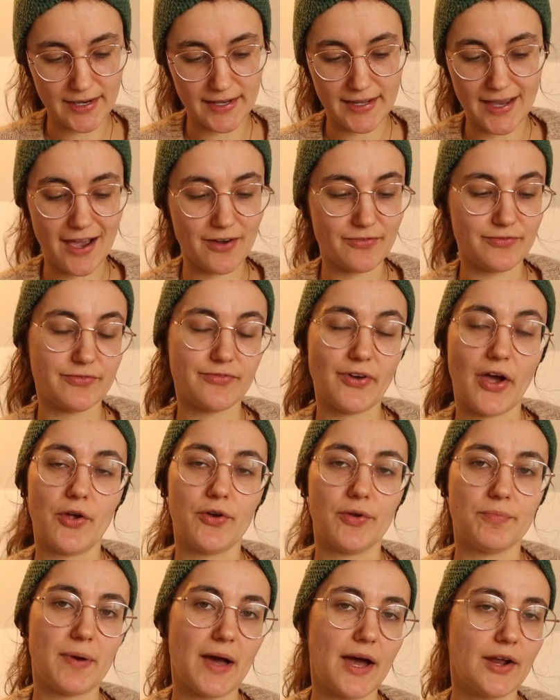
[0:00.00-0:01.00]
I haven't
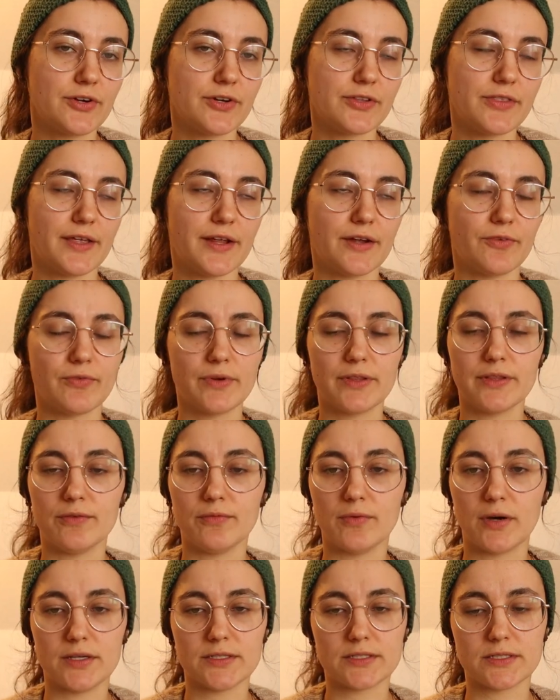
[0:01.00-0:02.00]
found a pattern that I really
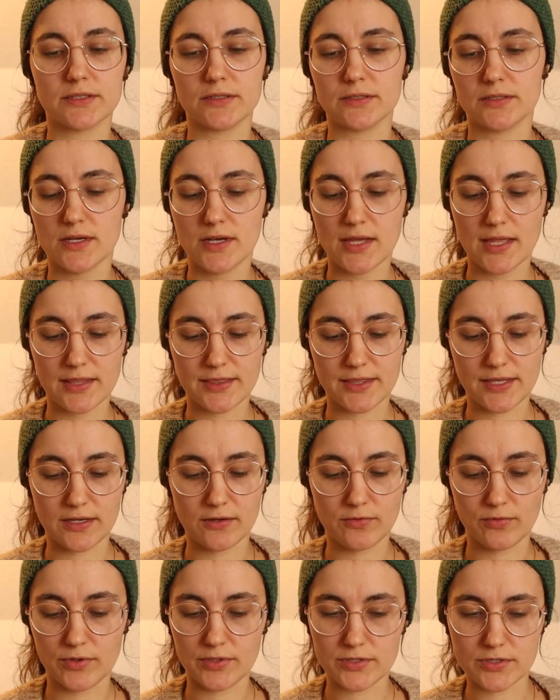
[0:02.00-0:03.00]
want to
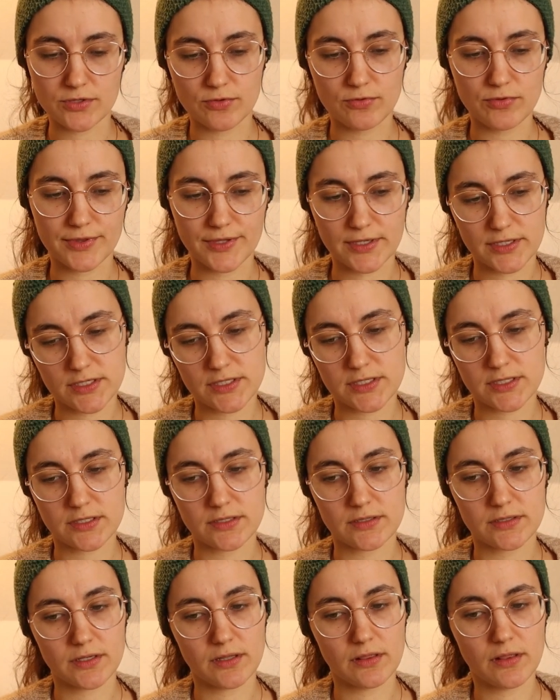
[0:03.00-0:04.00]
think would suit this
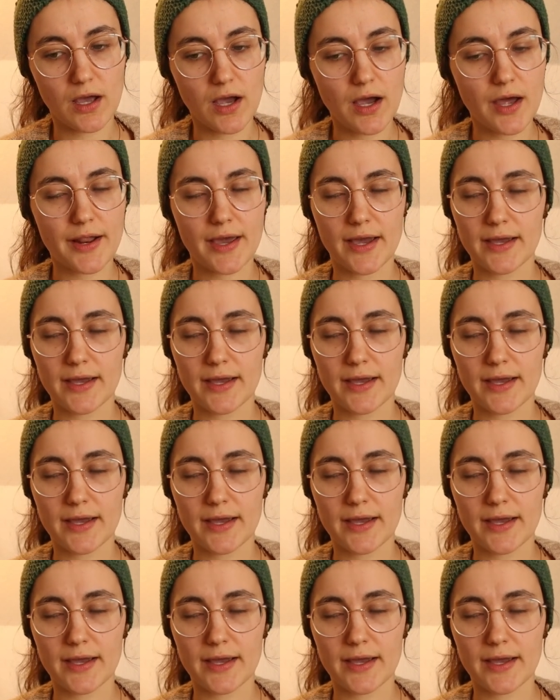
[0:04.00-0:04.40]
a lot.